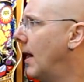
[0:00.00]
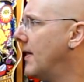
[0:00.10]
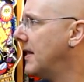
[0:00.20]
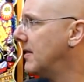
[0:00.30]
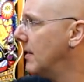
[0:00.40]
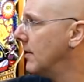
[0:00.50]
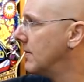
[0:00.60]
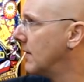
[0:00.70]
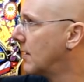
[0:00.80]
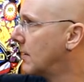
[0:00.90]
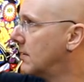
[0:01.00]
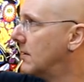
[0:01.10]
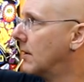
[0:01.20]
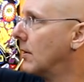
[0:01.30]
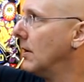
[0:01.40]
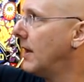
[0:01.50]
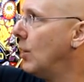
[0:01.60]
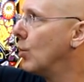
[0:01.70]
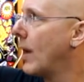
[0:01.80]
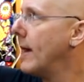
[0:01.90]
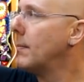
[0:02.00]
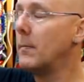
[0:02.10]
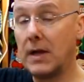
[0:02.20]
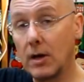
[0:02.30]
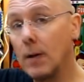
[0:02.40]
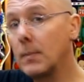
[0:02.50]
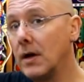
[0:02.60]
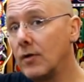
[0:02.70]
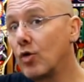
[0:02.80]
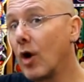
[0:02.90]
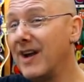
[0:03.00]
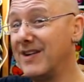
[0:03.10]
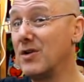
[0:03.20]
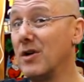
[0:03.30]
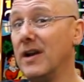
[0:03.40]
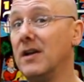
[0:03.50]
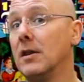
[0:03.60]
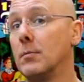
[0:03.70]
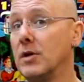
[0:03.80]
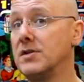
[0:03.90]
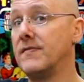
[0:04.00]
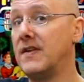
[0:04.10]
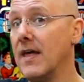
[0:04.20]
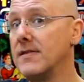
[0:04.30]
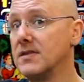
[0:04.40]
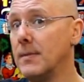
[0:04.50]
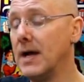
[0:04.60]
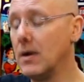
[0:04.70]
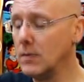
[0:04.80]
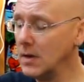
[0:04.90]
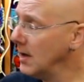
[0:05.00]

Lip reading: I think the curly cube ramp up here, I'm going to try to turn into the Bridge of Death somehow.